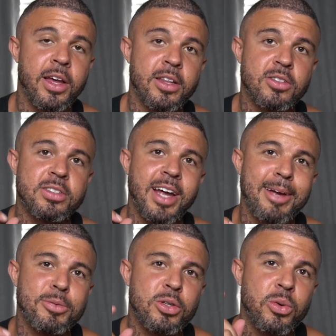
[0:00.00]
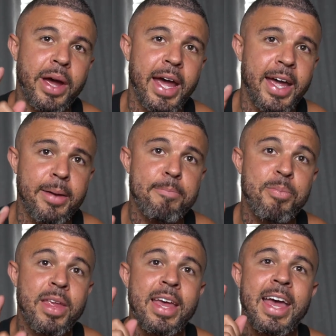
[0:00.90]
There's type 2A
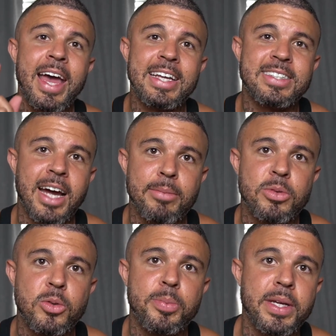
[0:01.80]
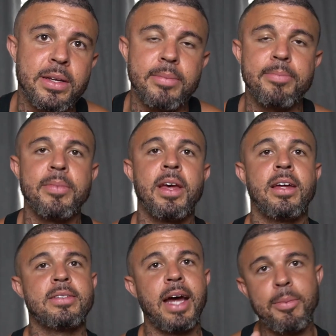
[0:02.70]
and type 2B.
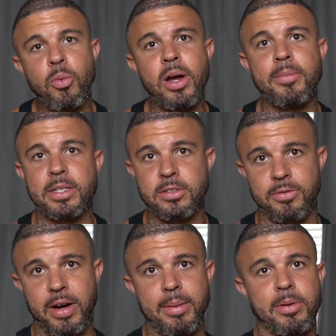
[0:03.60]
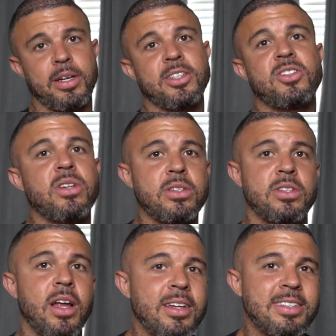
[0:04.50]
Type 1 muscle fiber is
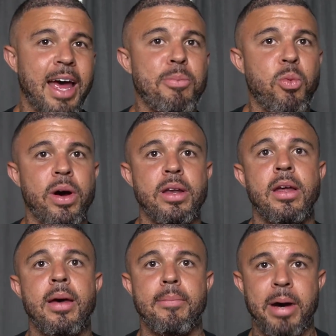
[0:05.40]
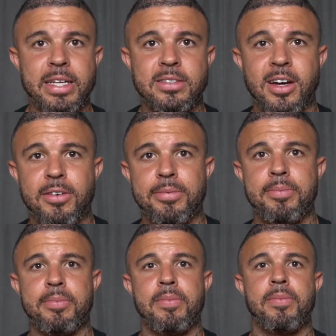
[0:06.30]
just type 1 by itself.
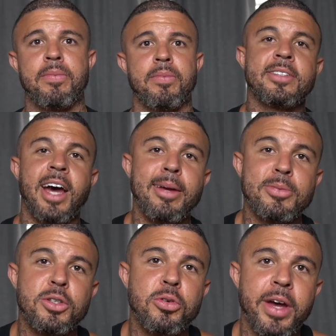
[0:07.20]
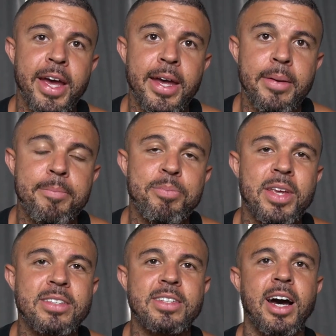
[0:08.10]
Type 2A
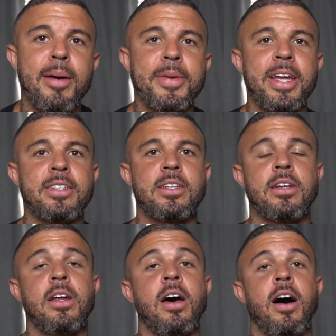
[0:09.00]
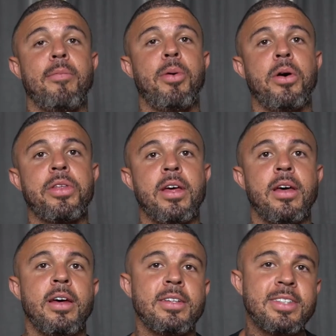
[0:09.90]
is a combination of both
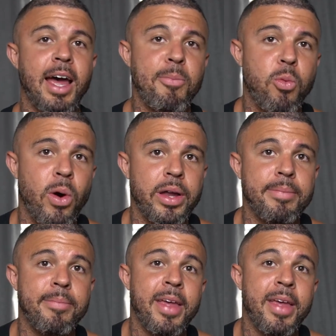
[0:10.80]
type 1